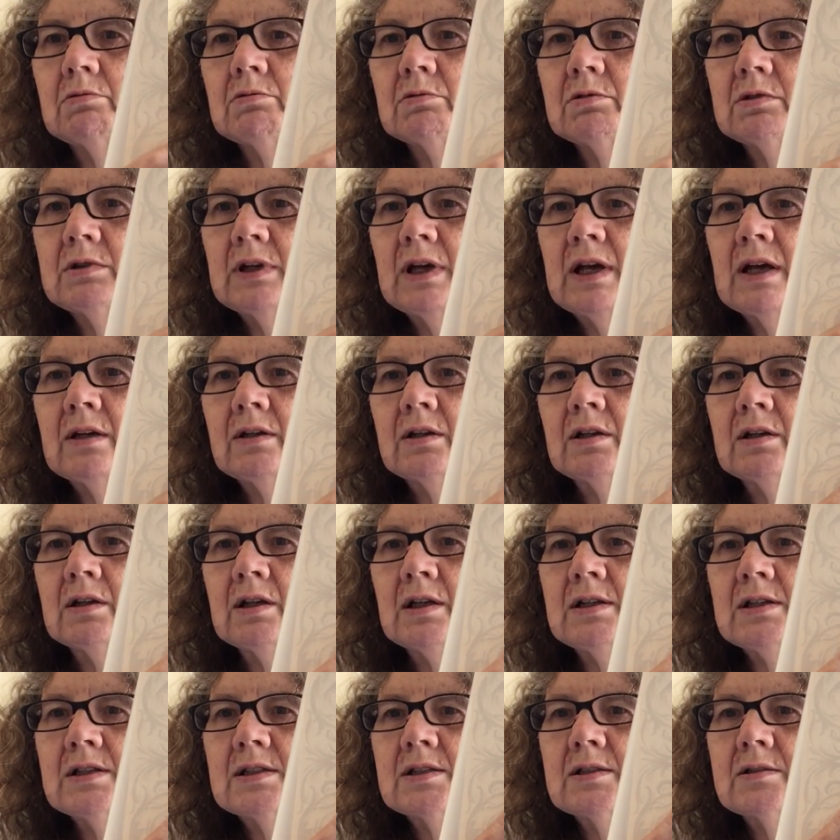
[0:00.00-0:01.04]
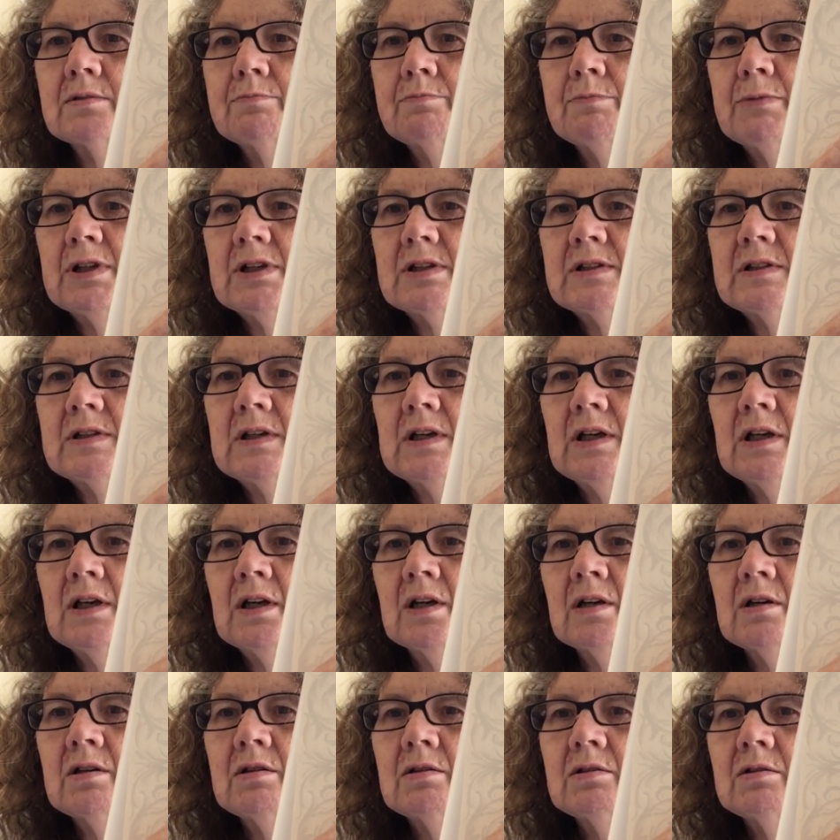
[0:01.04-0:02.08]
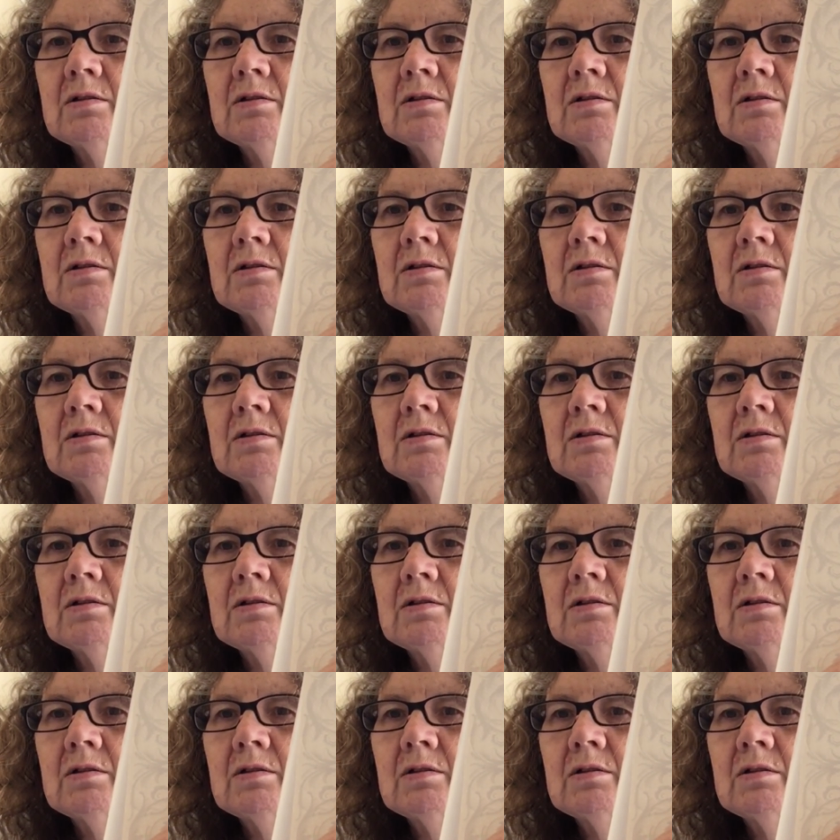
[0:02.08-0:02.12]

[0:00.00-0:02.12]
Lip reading: down in these bits here.